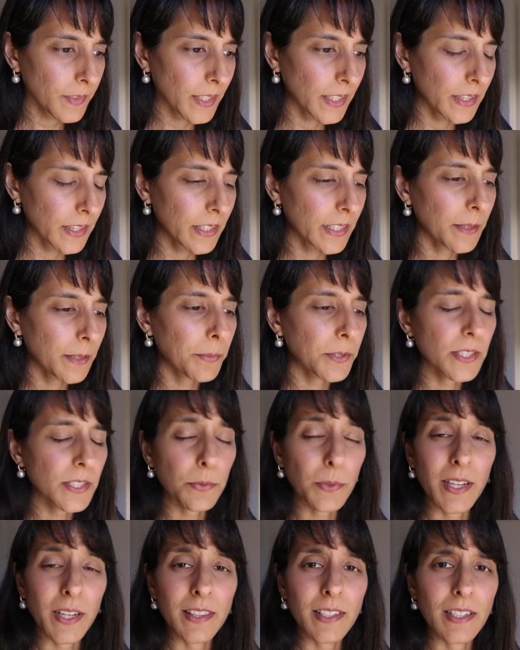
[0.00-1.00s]
in Libra
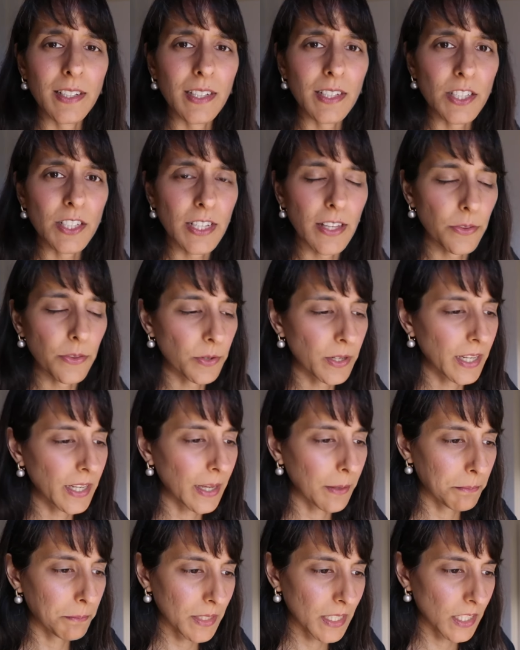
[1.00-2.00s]
Swati Nakshatra
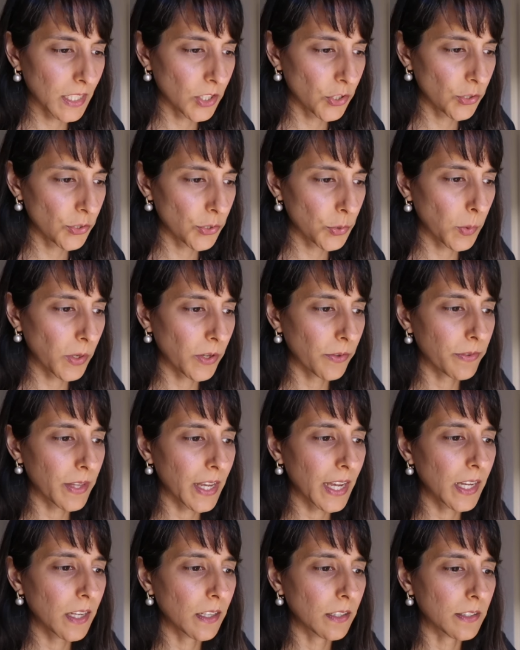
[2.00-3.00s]
happening in your twelfth
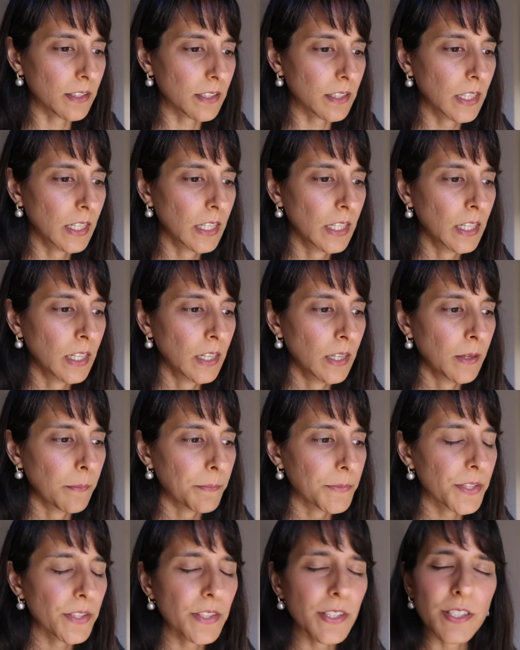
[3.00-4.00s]
house.
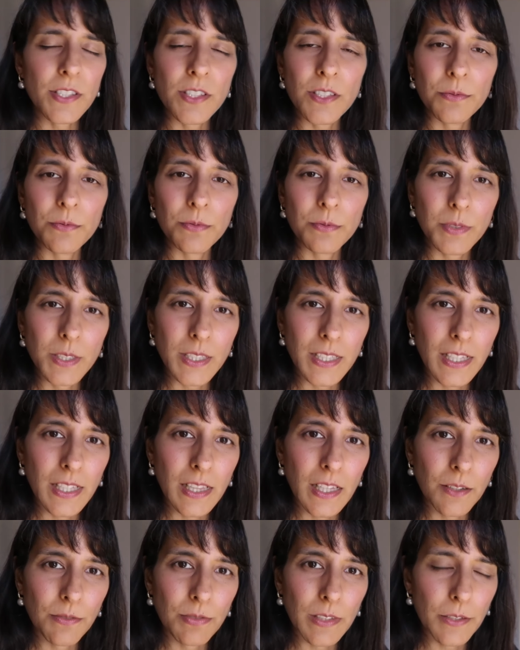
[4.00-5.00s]
So this is a really
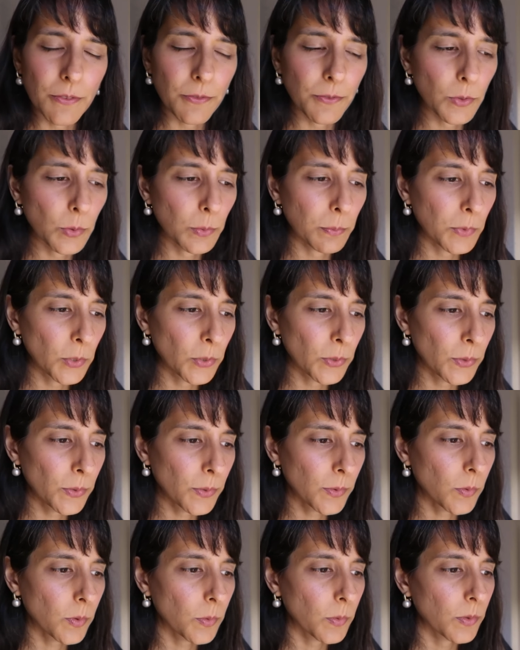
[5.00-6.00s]
lovely full
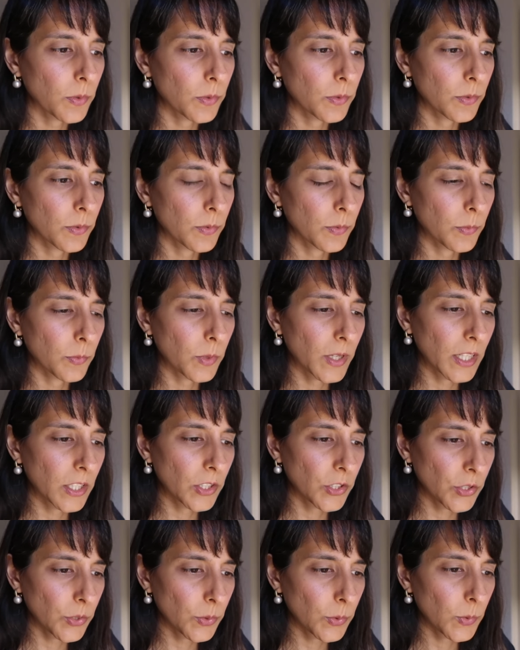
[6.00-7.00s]
moon where
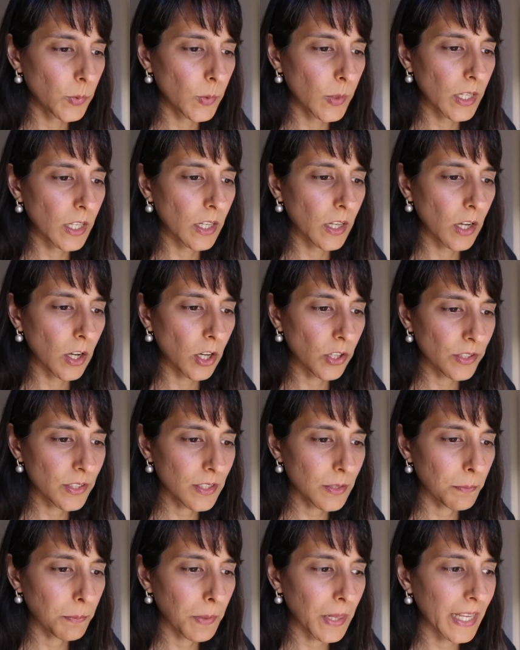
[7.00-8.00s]
you can
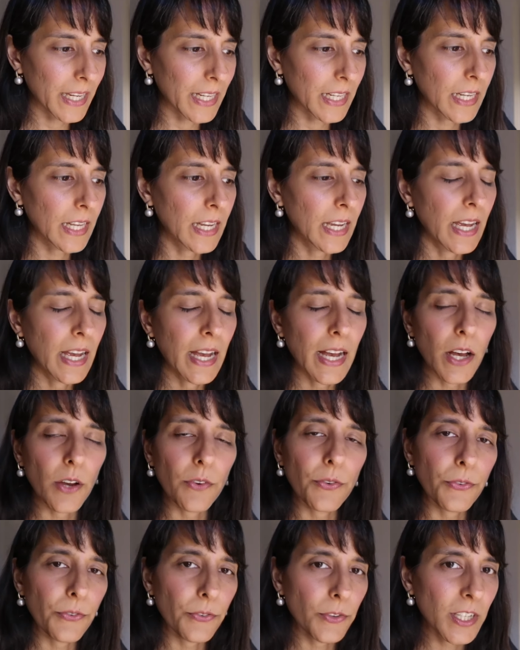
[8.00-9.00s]
contemplate
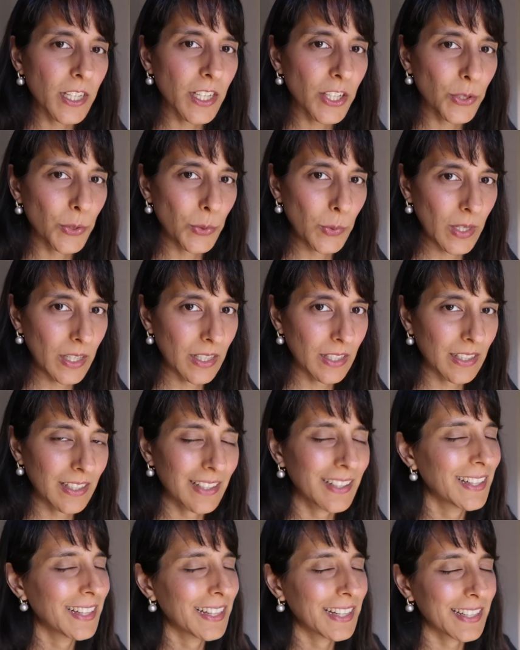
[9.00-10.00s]
how free you
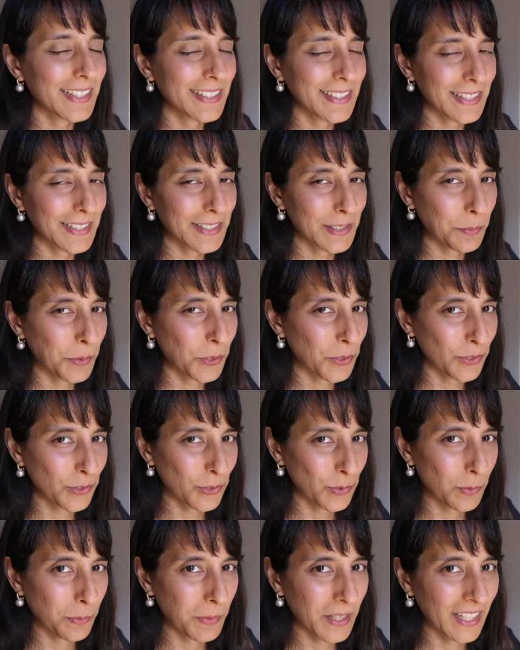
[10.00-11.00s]
are as a
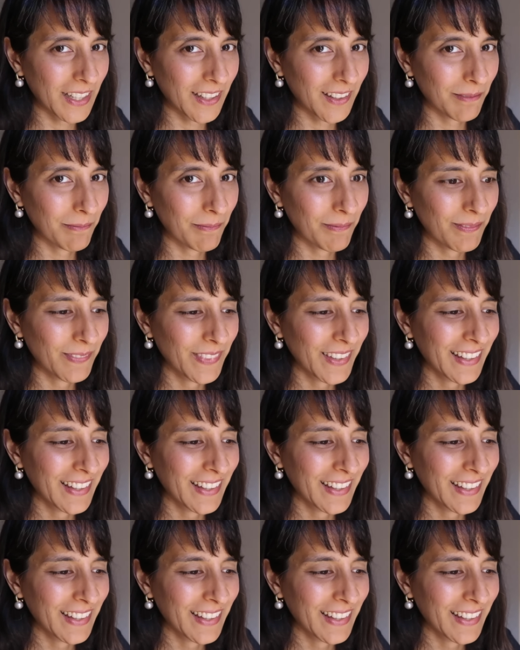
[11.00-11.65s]
spiritual being.